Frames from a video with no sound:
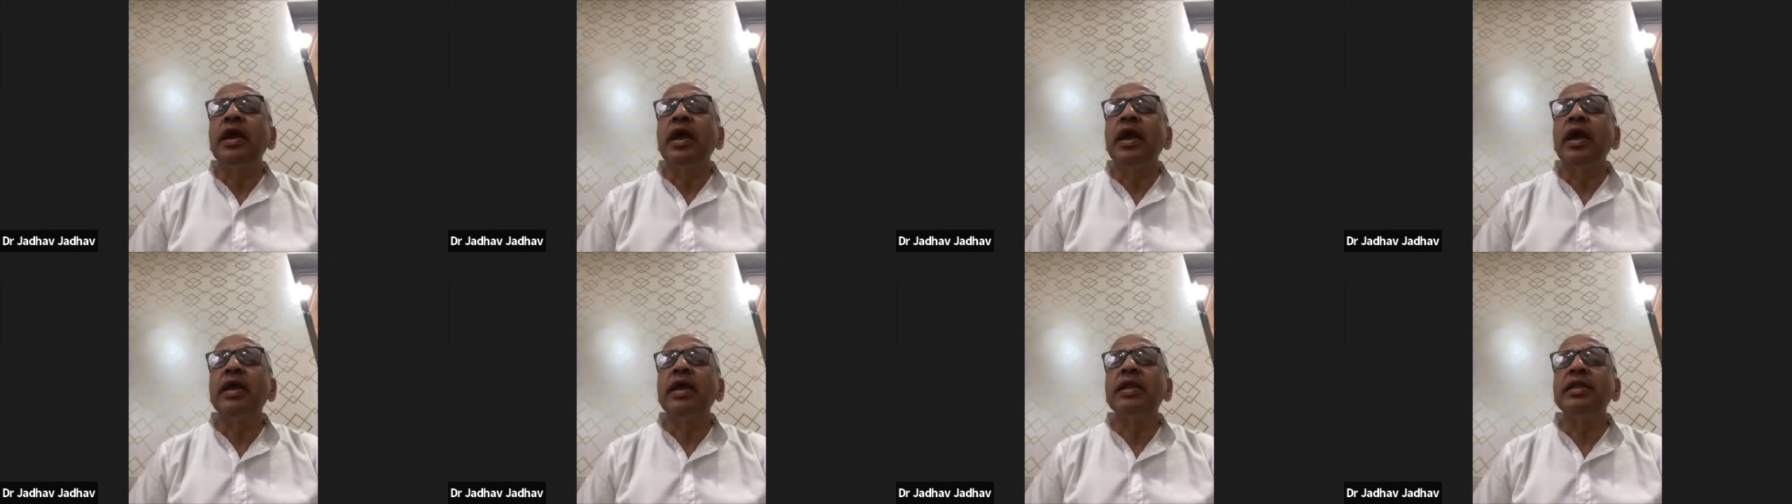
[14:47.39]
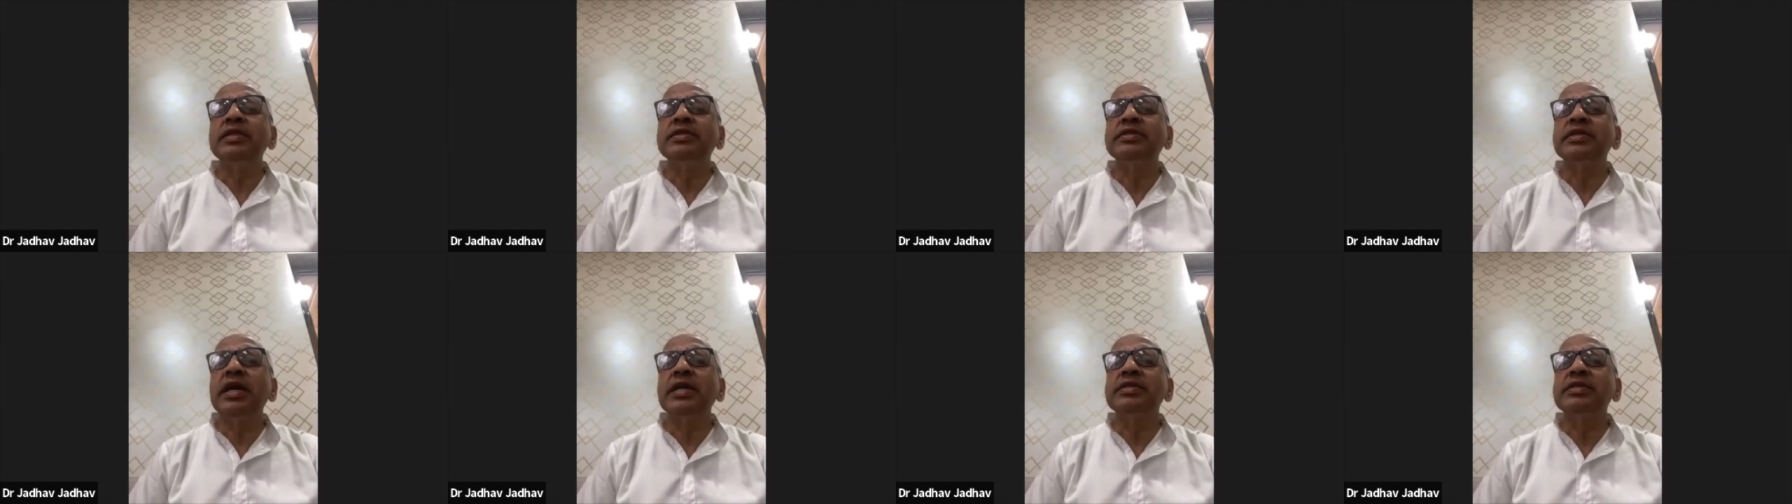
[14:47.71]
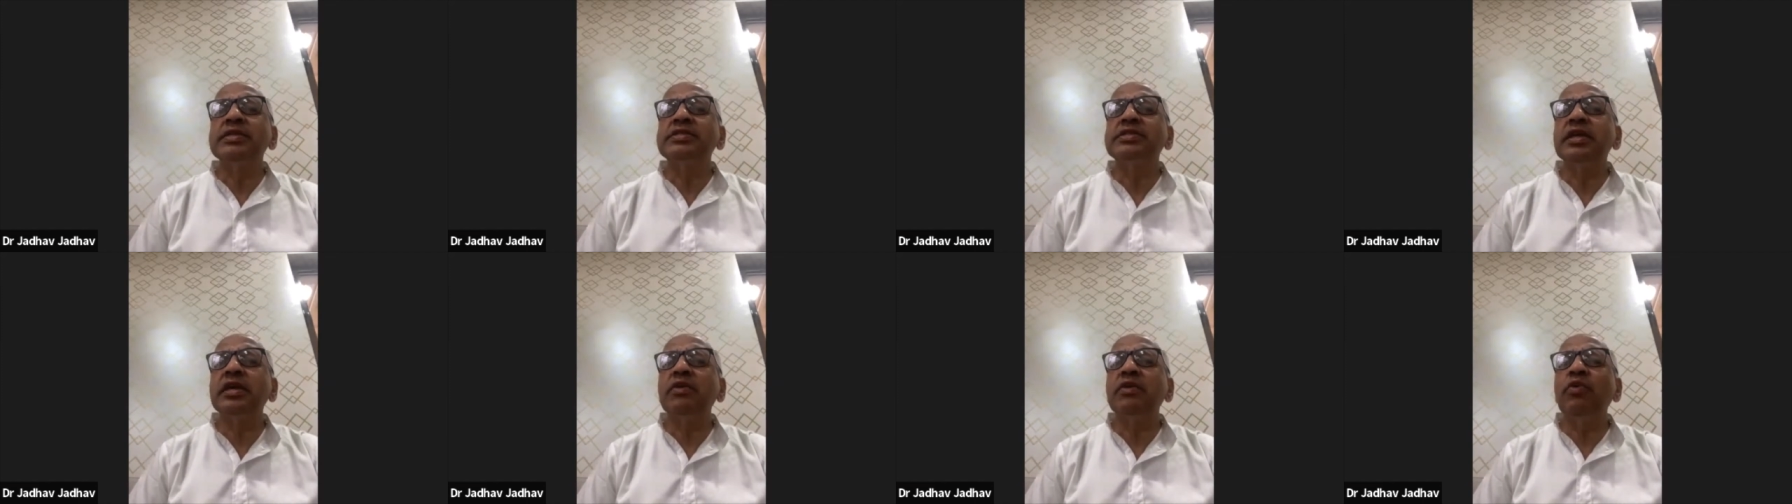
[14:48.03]
And his
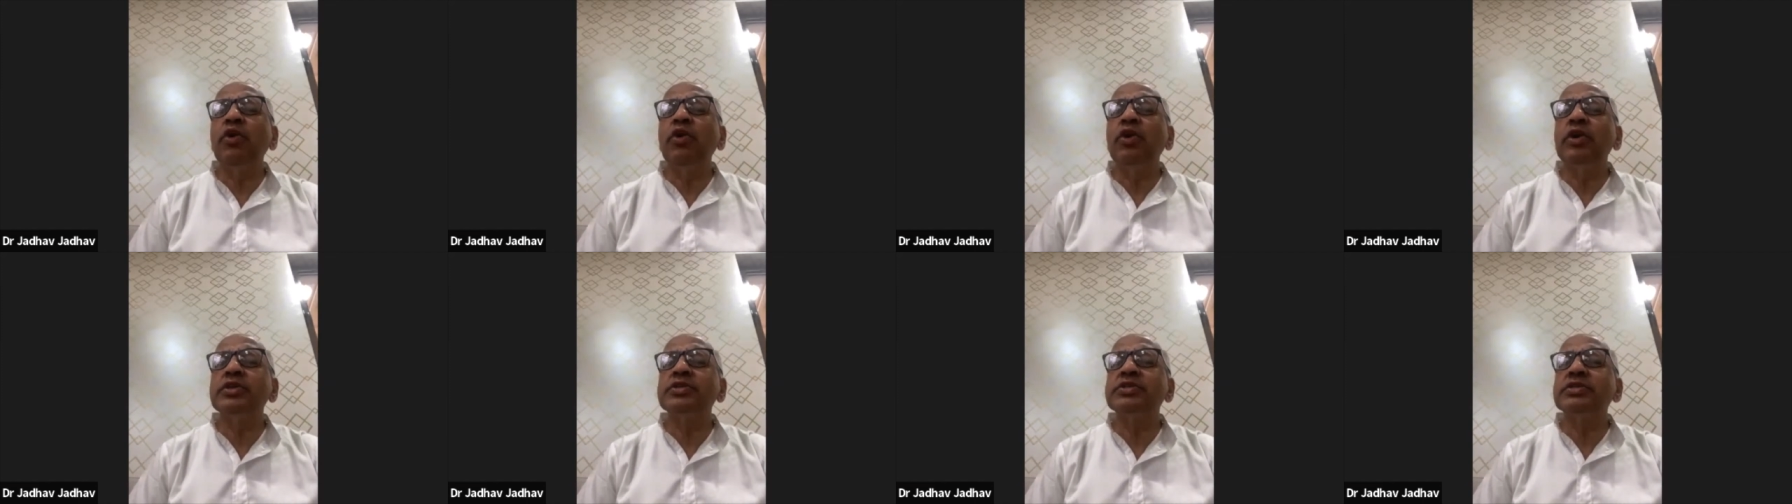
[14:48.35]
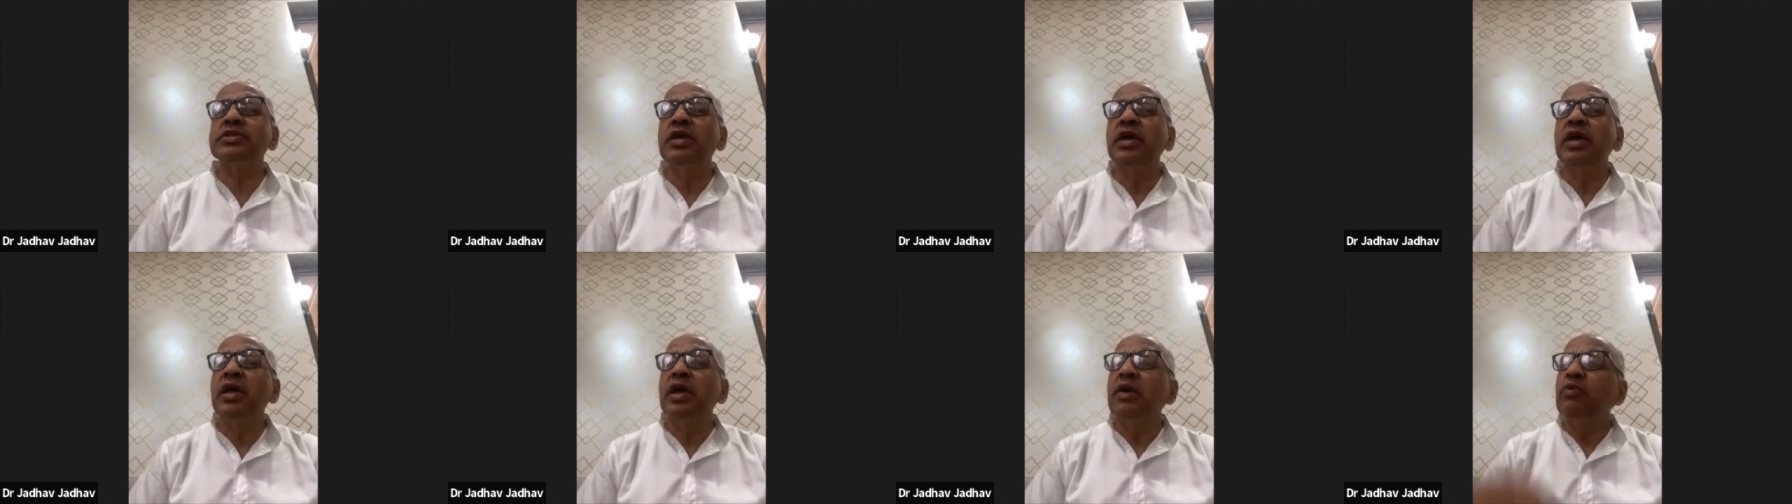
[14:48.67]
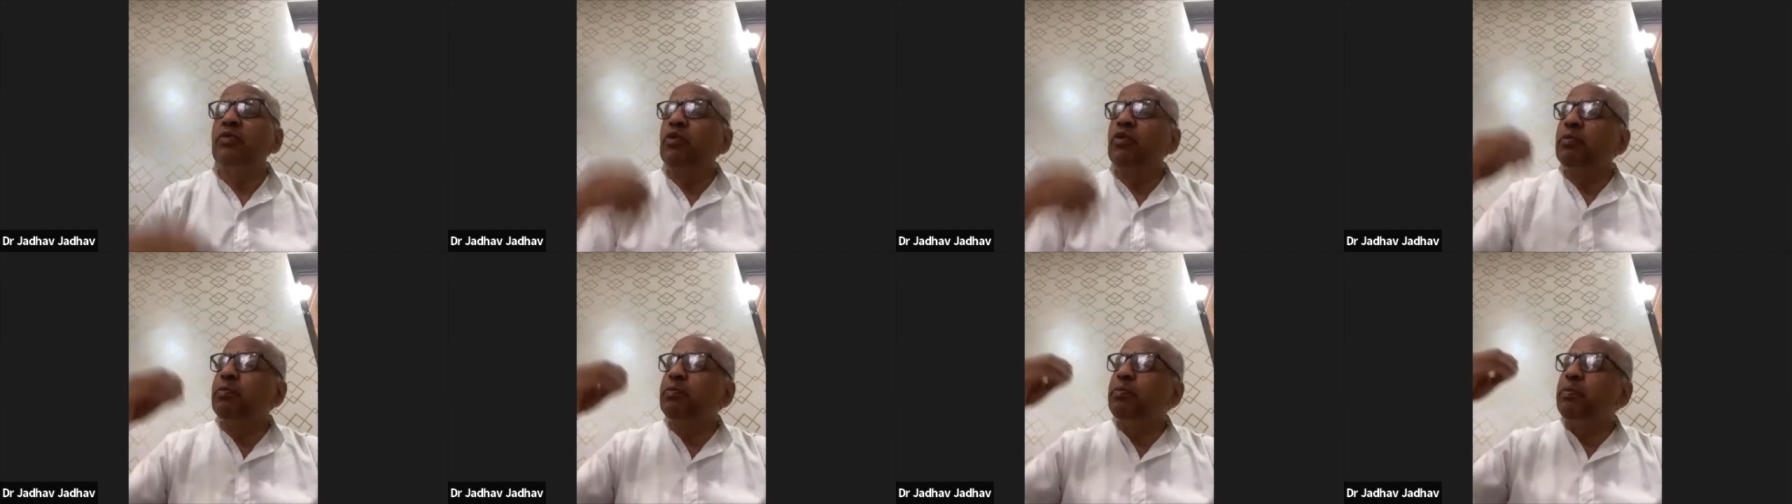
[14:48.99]
answer was, O